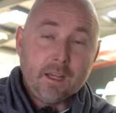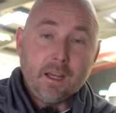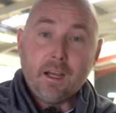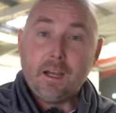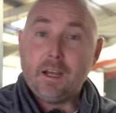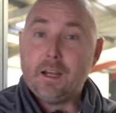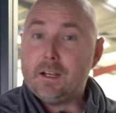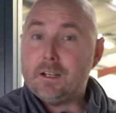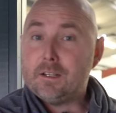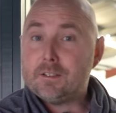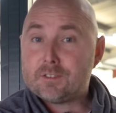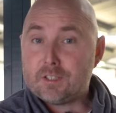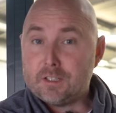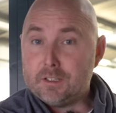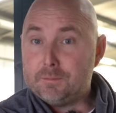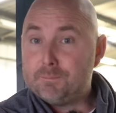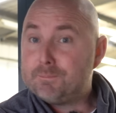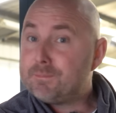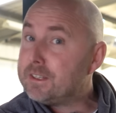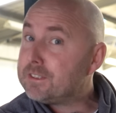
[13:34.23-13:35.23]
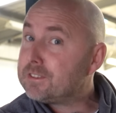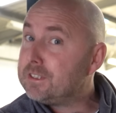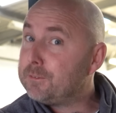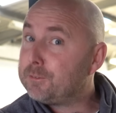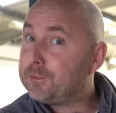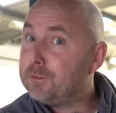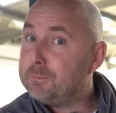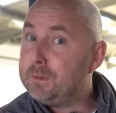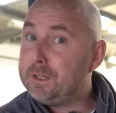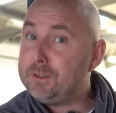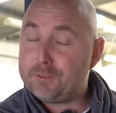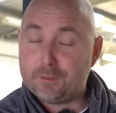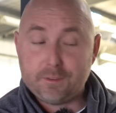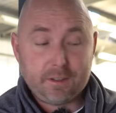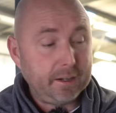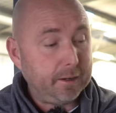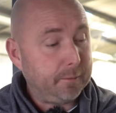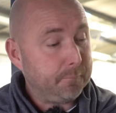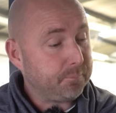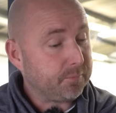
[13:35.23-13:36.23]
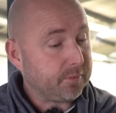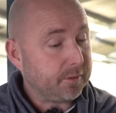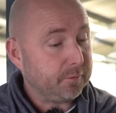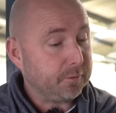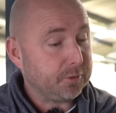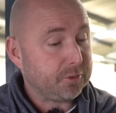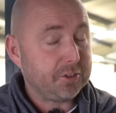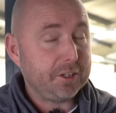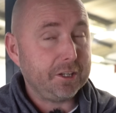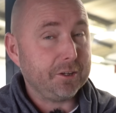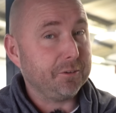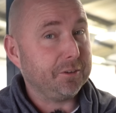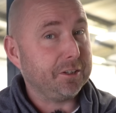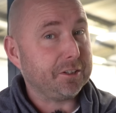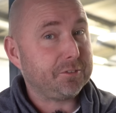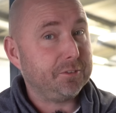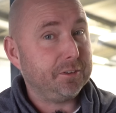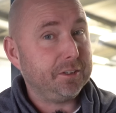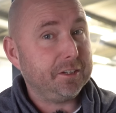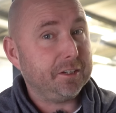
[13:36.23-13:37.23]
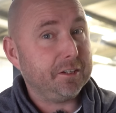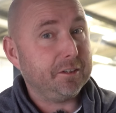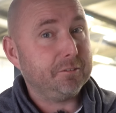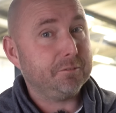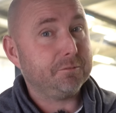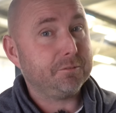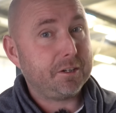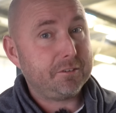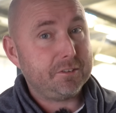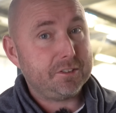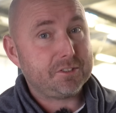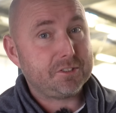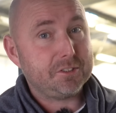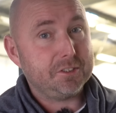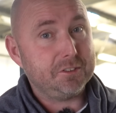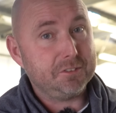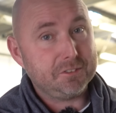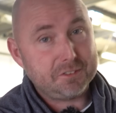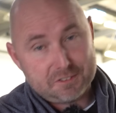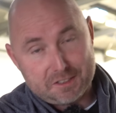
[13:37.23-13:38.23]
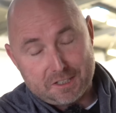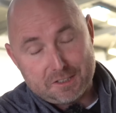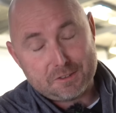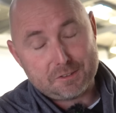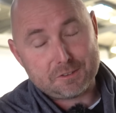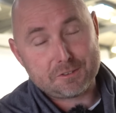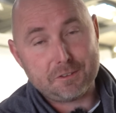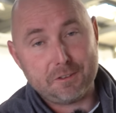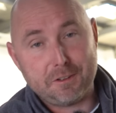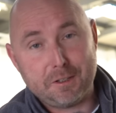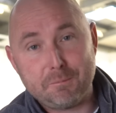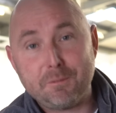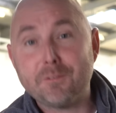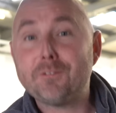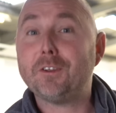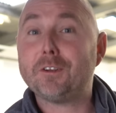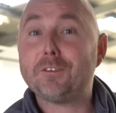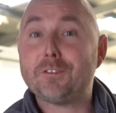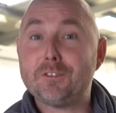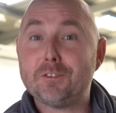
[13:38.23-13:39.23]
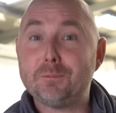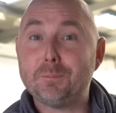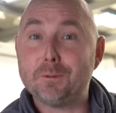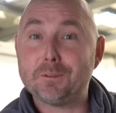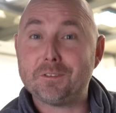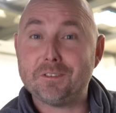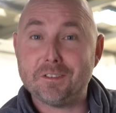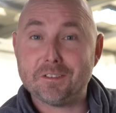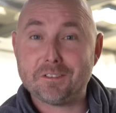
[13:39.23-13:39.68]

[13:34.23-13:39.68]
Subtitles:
So that's it from me for now. I'll see you on the next video very soon. Stay subscribed. Thanks for supporting